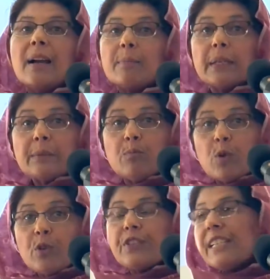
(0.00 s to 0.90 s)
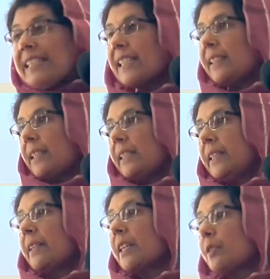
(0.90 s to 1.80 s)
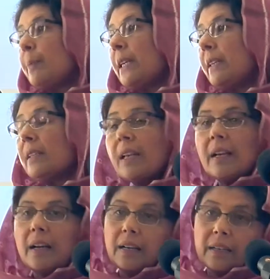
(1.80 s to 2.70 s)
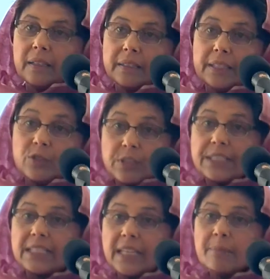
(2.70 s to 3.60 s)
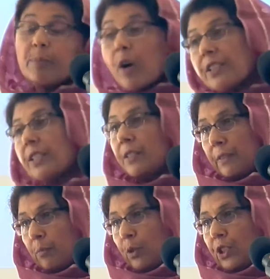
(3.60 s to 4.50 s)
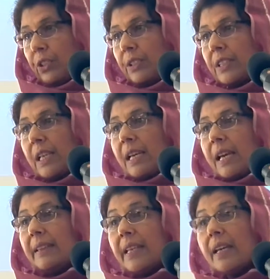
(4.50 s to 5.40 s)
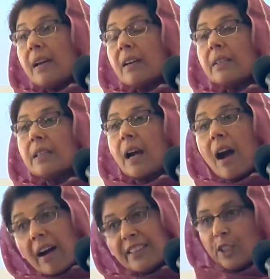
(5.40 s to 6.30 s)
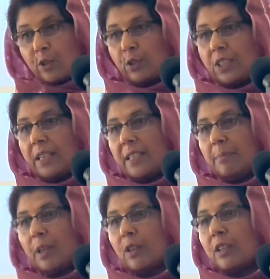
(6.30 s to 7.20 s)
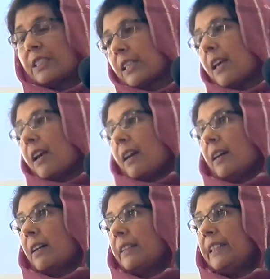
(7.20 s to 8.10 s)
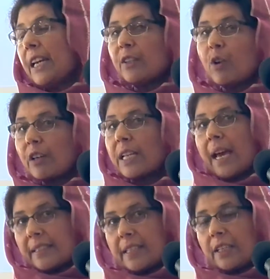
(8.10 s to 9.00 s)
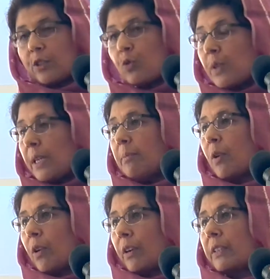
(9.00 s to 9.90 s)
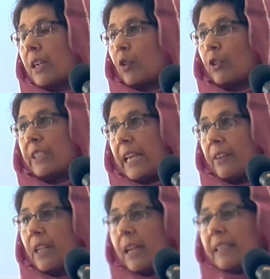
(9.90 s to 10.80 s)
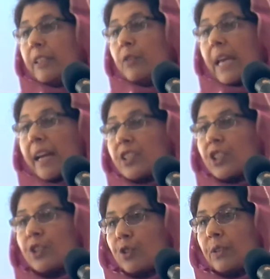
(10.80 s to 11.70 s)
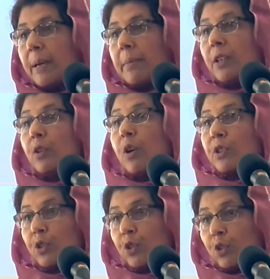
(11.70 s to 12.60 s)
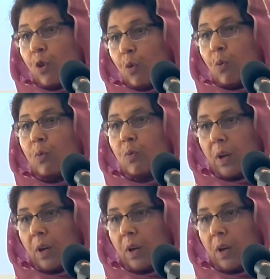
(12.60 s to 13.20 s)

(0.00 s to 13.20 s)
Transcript: But more recently, there has been interest in positive emotions, and they are harder to study because they are not as extreme, or the reactions to them are not so